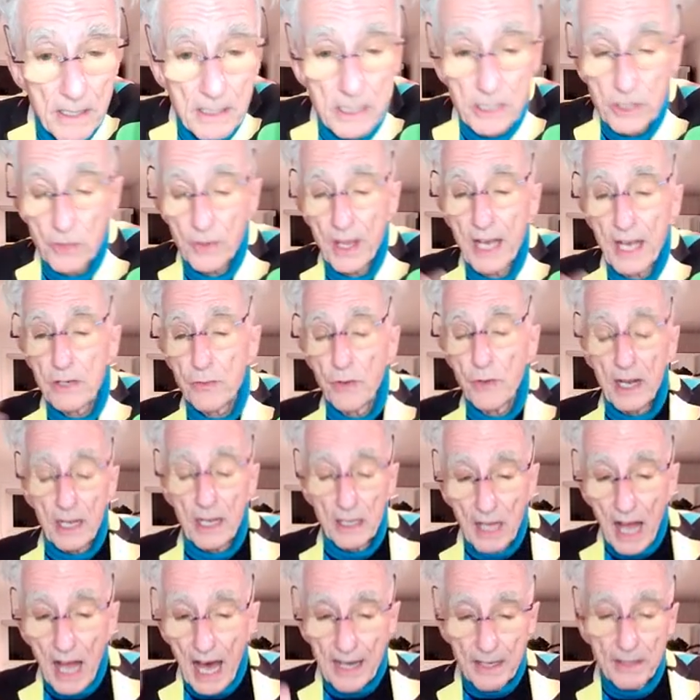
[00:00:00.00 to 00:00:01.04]
So that's why a
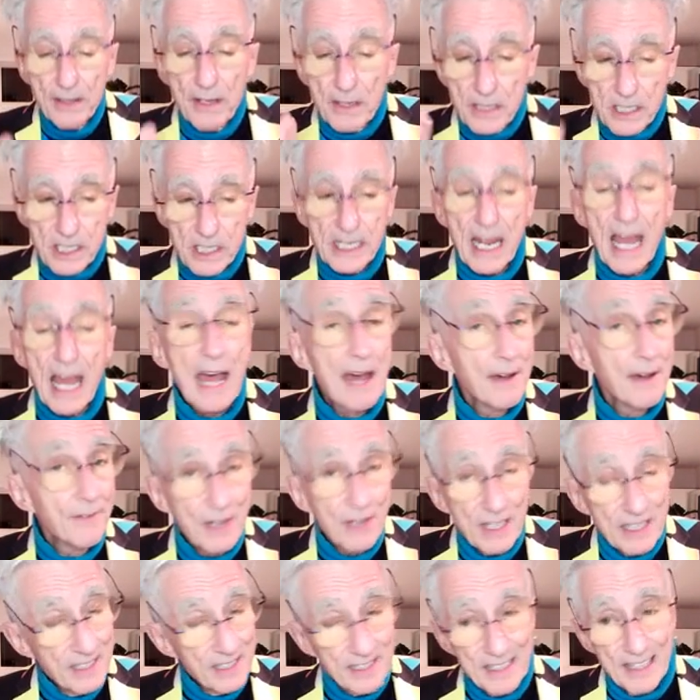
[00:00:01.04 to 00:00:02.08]
lot of their staff,
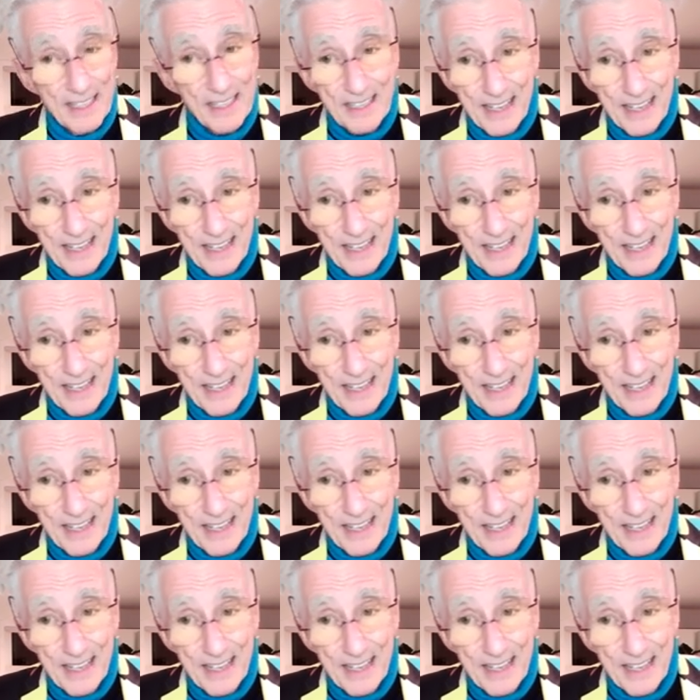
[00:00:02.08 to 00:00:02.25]
and uh,